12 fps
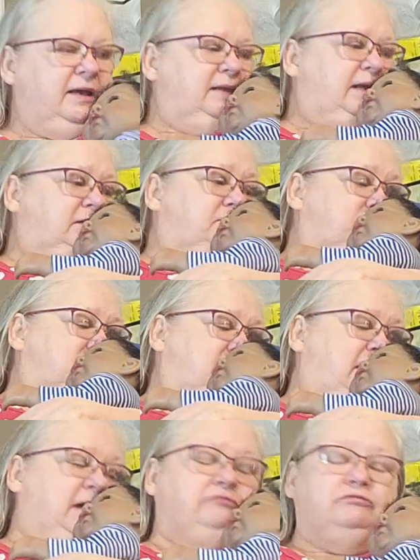And I just,
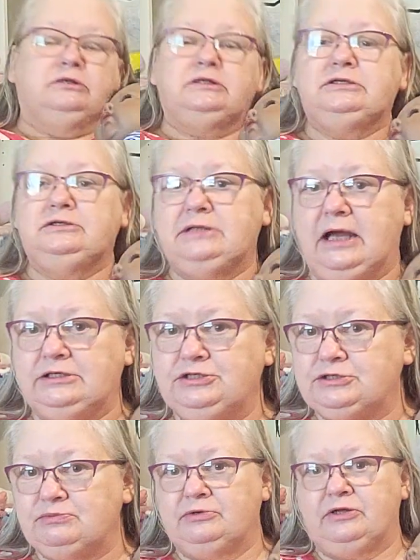I really, I
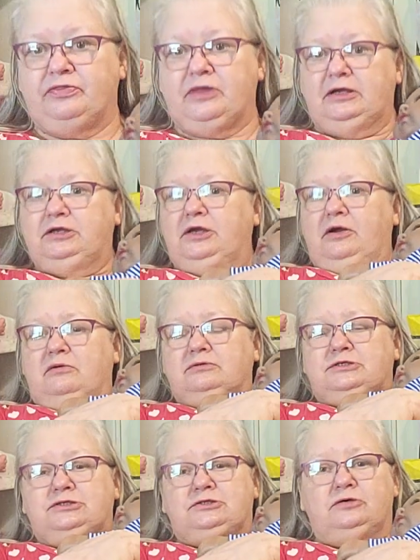just want to thank y'all
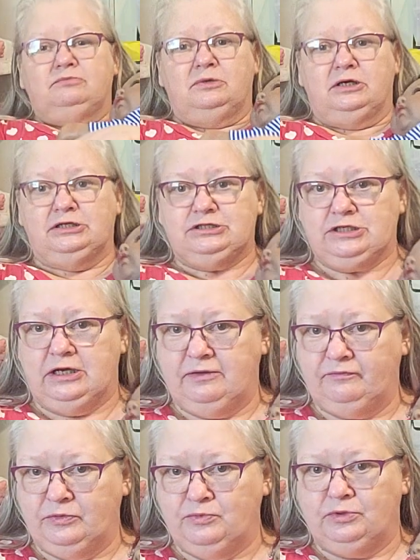so much.
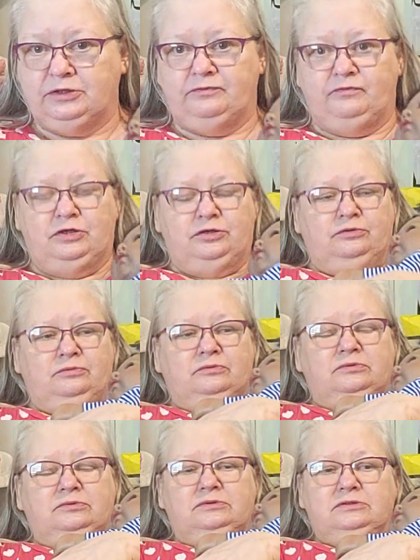Every one of you.
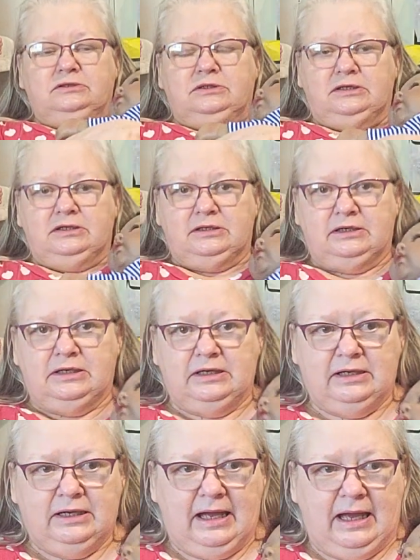
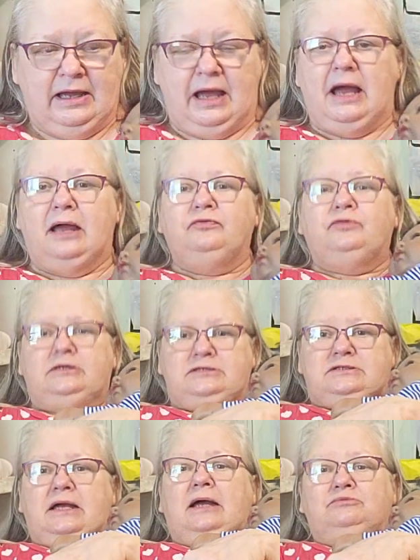I, I,
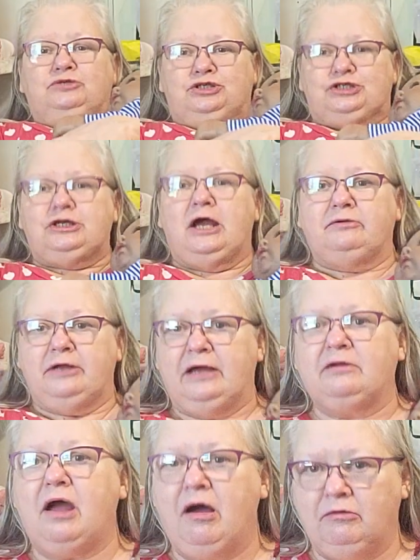this, I'm just shouting
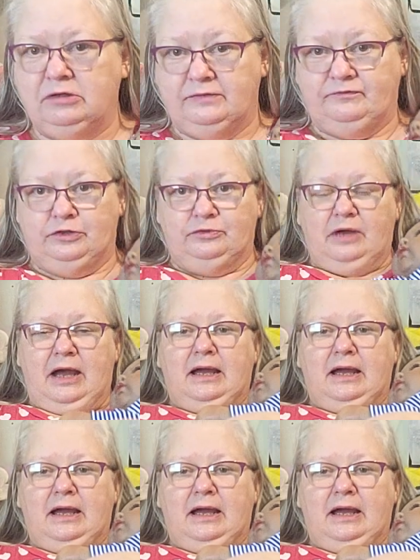out all of you.